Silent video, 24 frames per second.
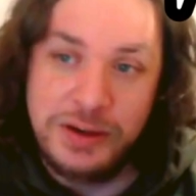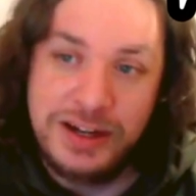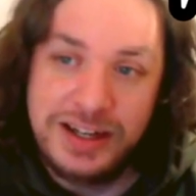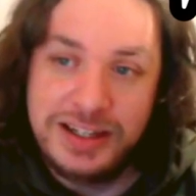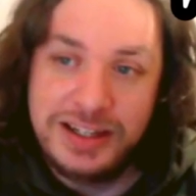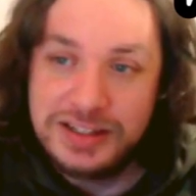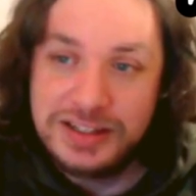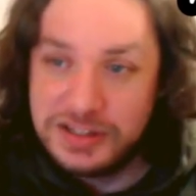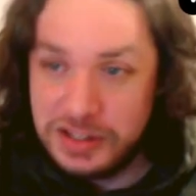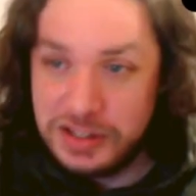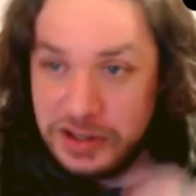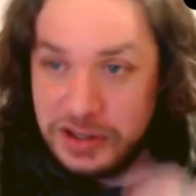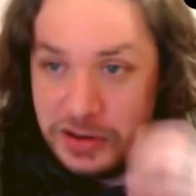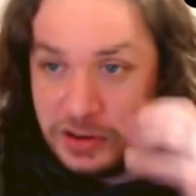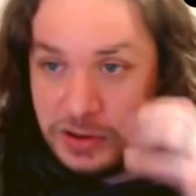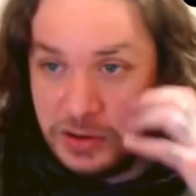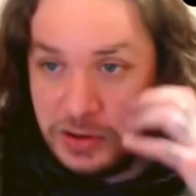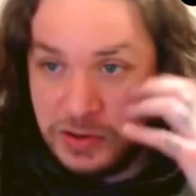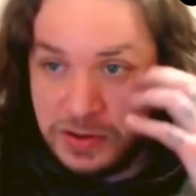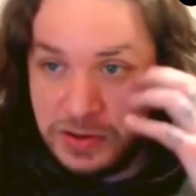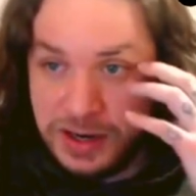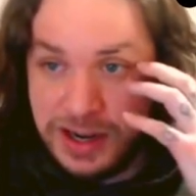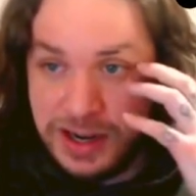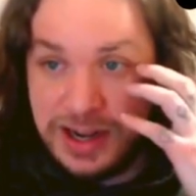
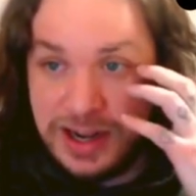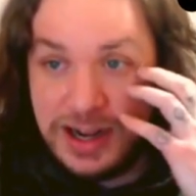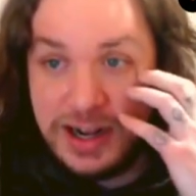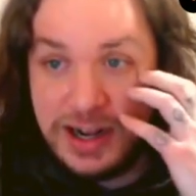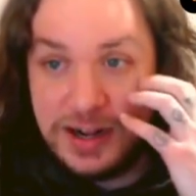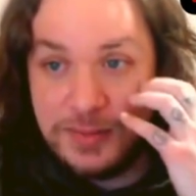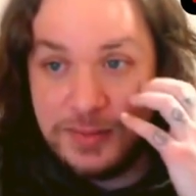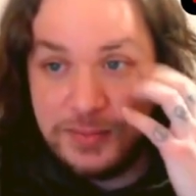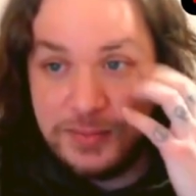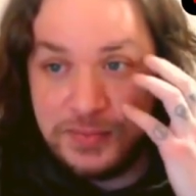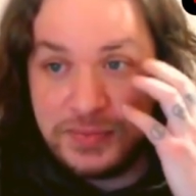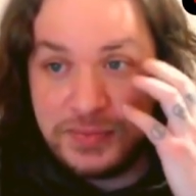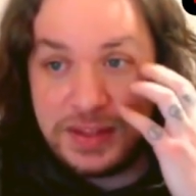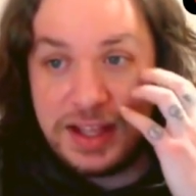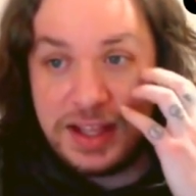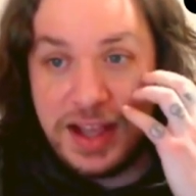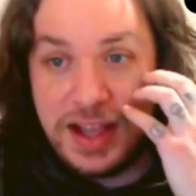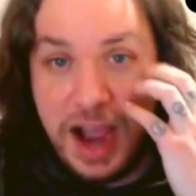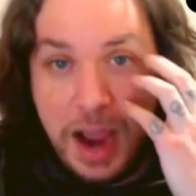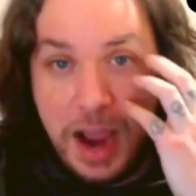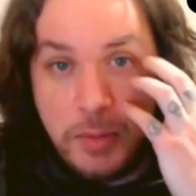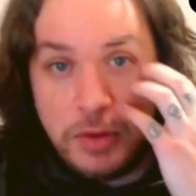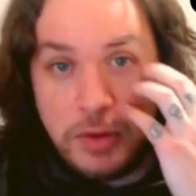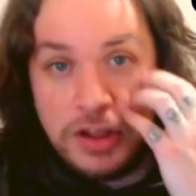So um,
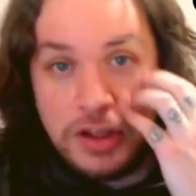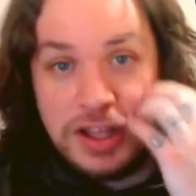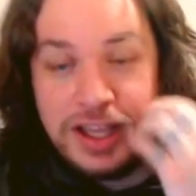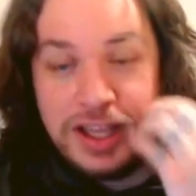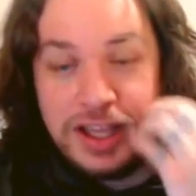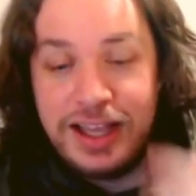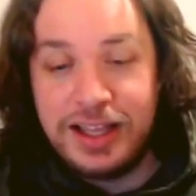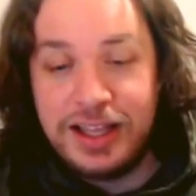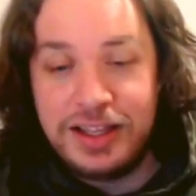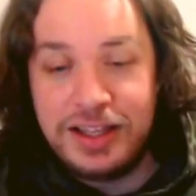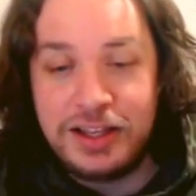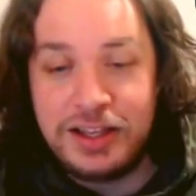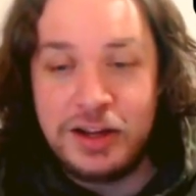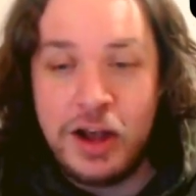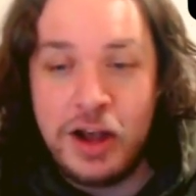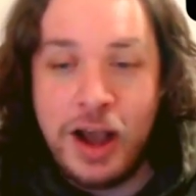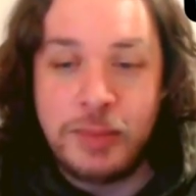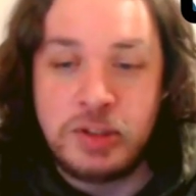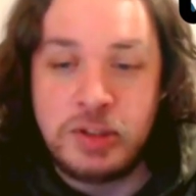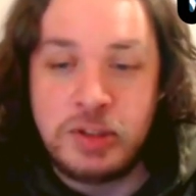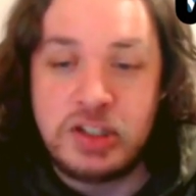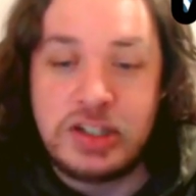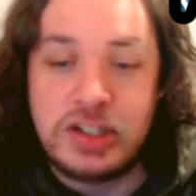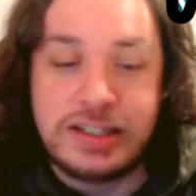I'm really, you know, I'm
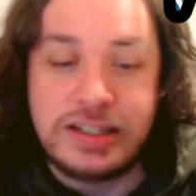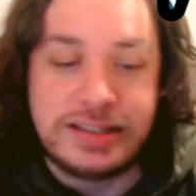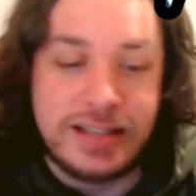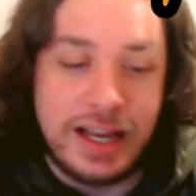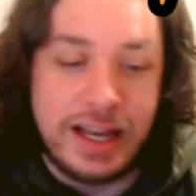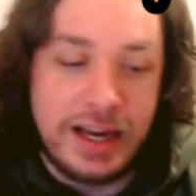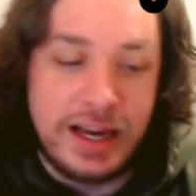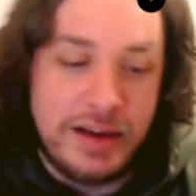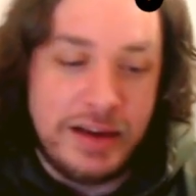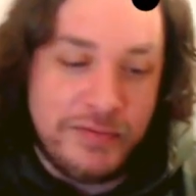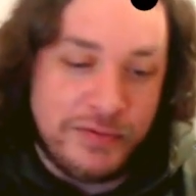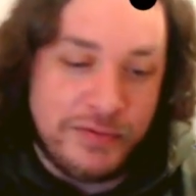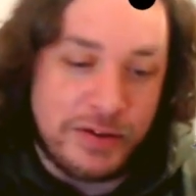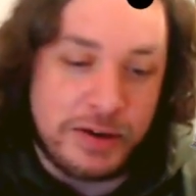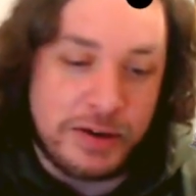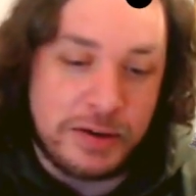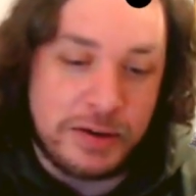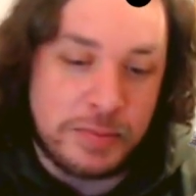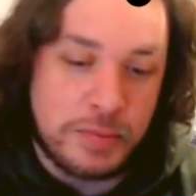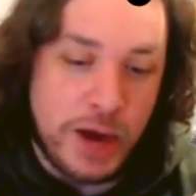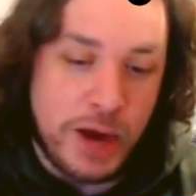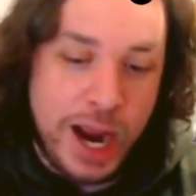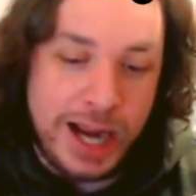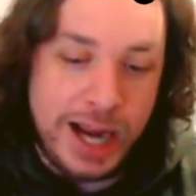just excited for
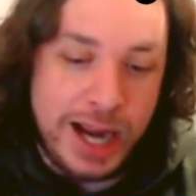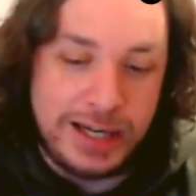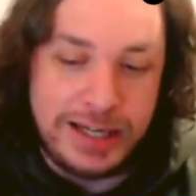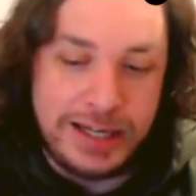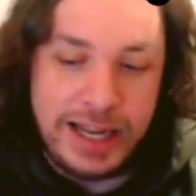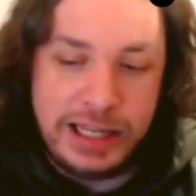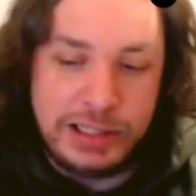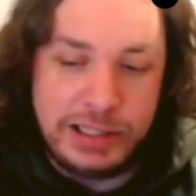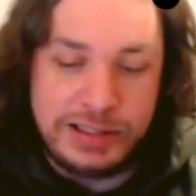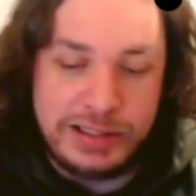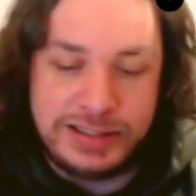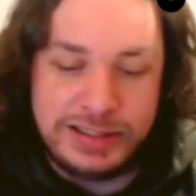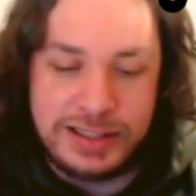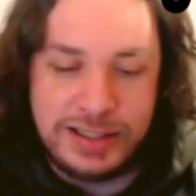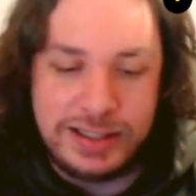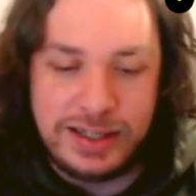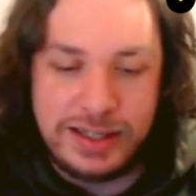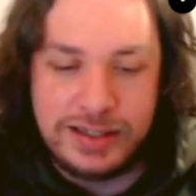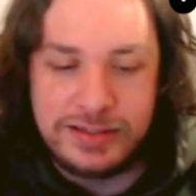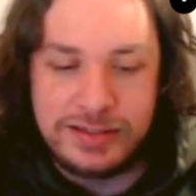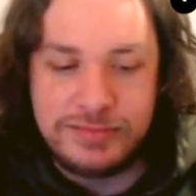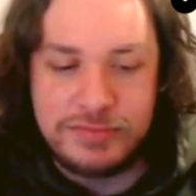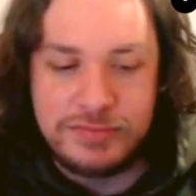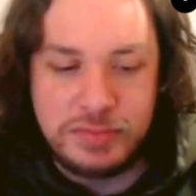Bryan Danielson
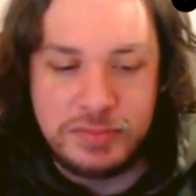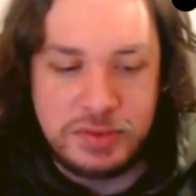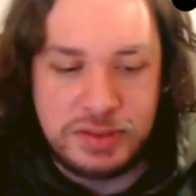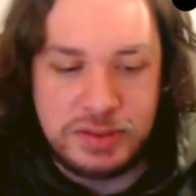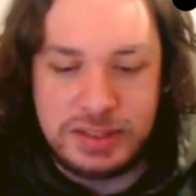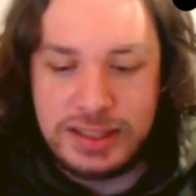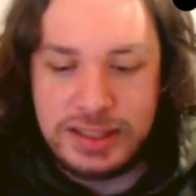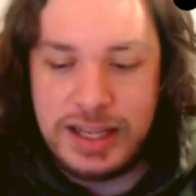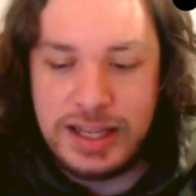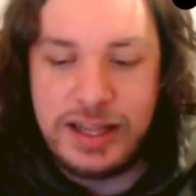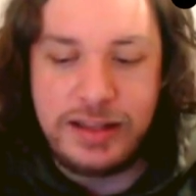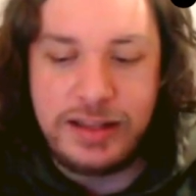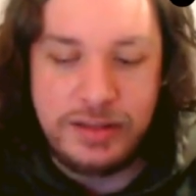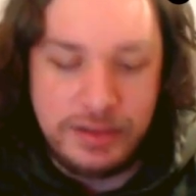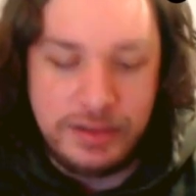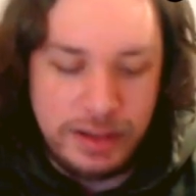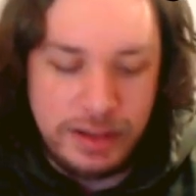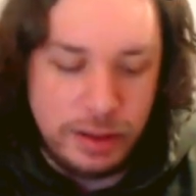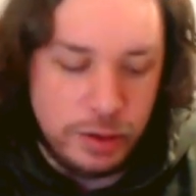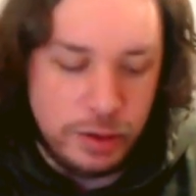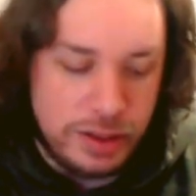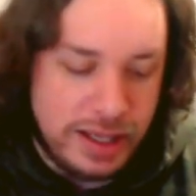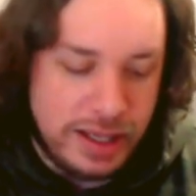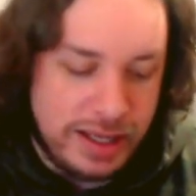and seeing
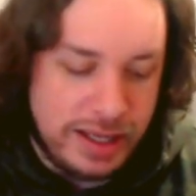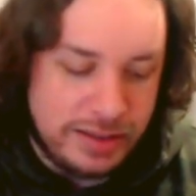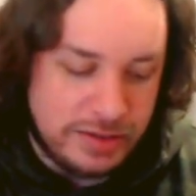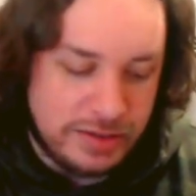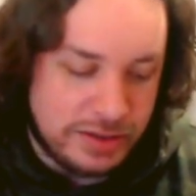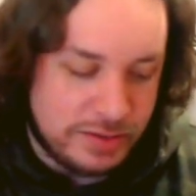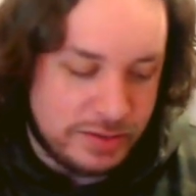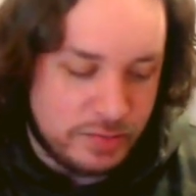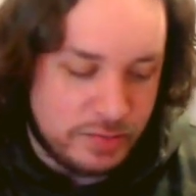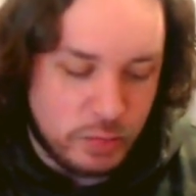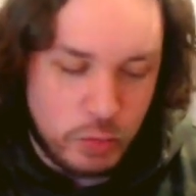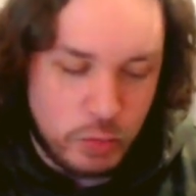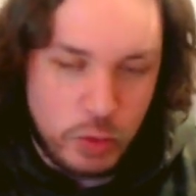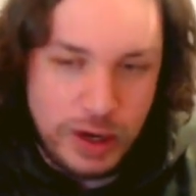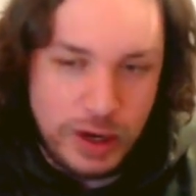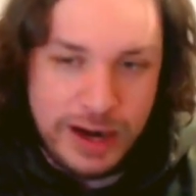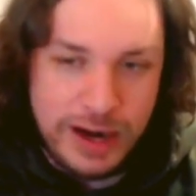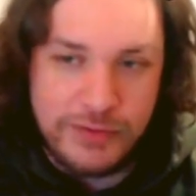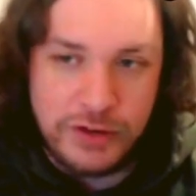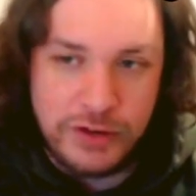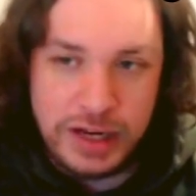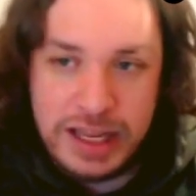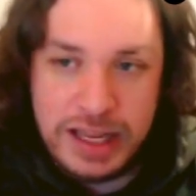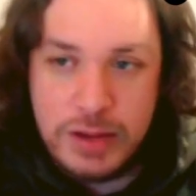literally
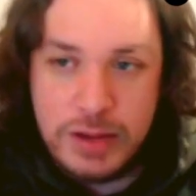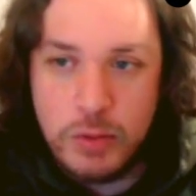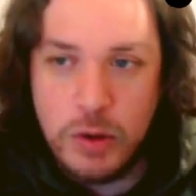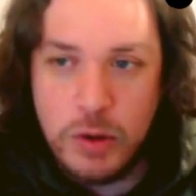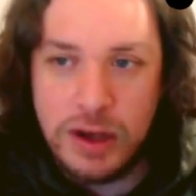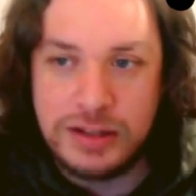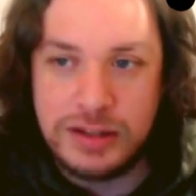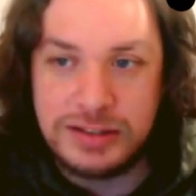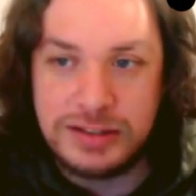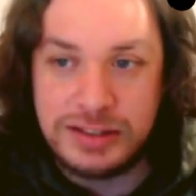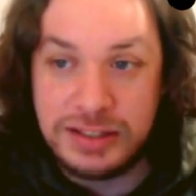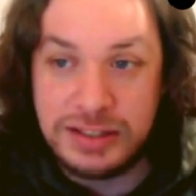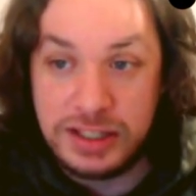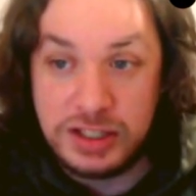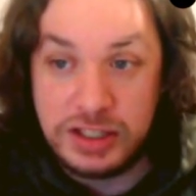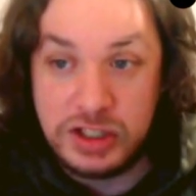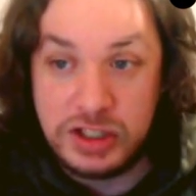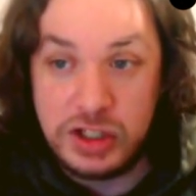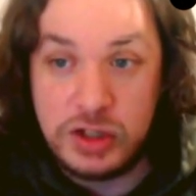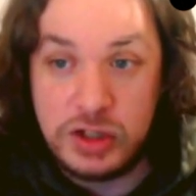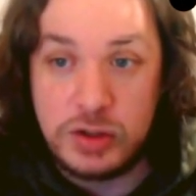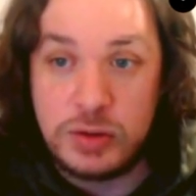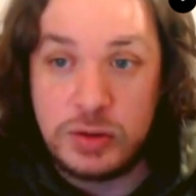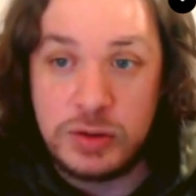whatever he wants to
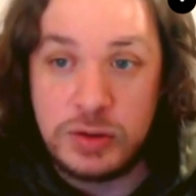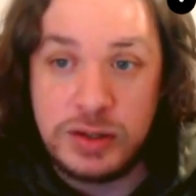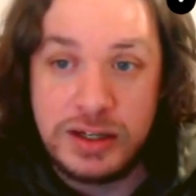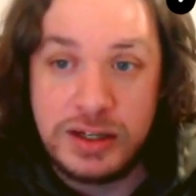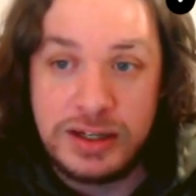do